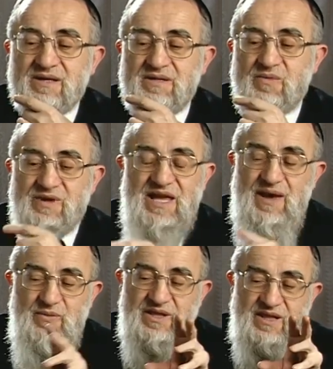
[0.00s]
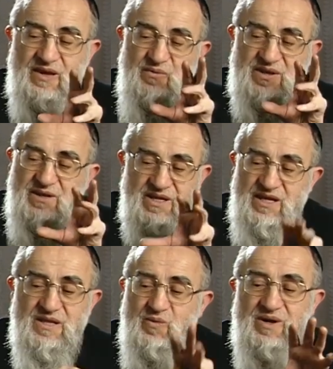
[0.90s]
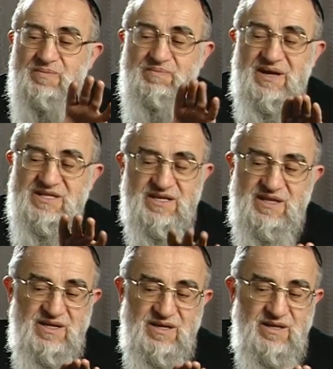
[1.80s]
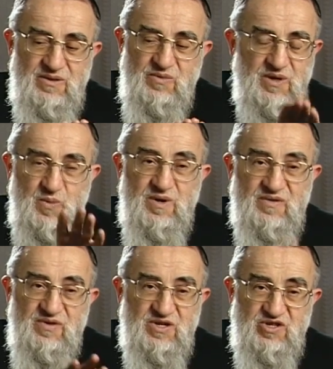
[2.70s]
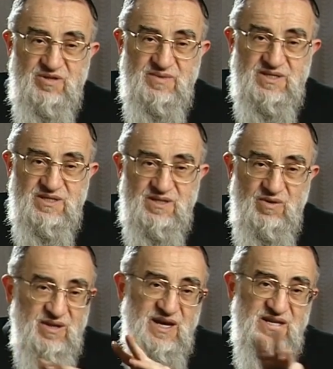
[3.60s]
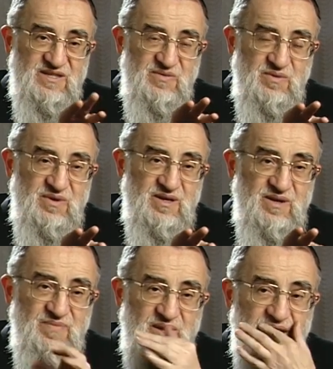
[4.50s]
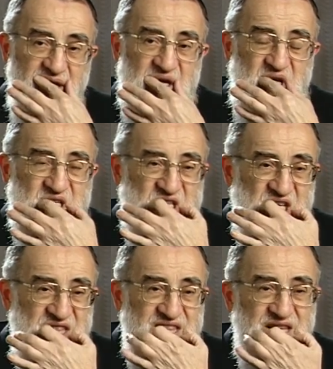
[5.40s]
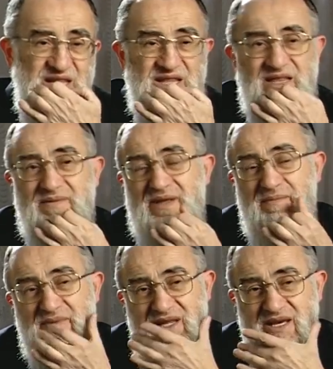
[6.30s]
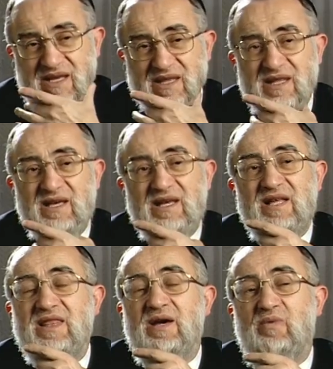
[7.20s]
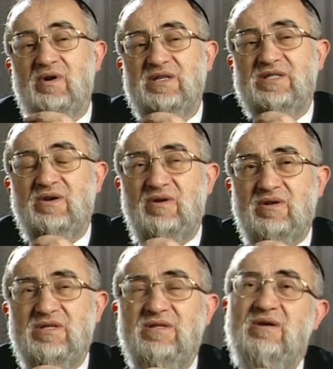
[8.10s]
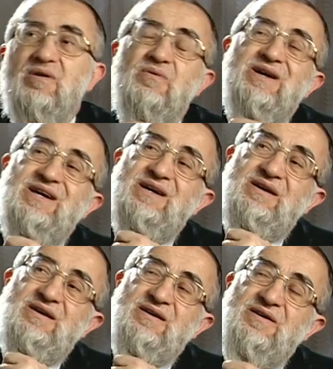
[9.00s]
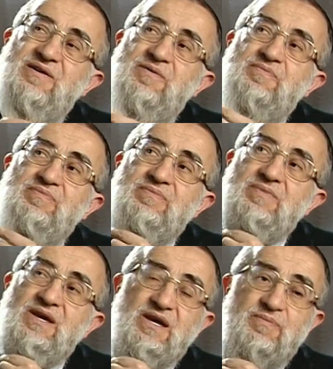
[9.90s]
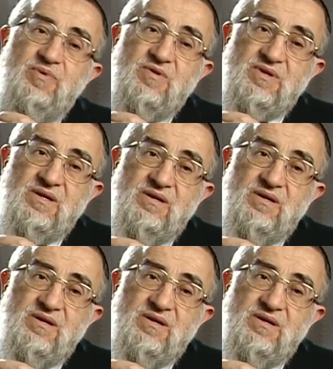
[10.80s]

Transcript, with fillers: what, ha- what, the, what the Yidden were basically doing work for the Germans, all kinds of work. Because in, in Dęblin, there was also an airport.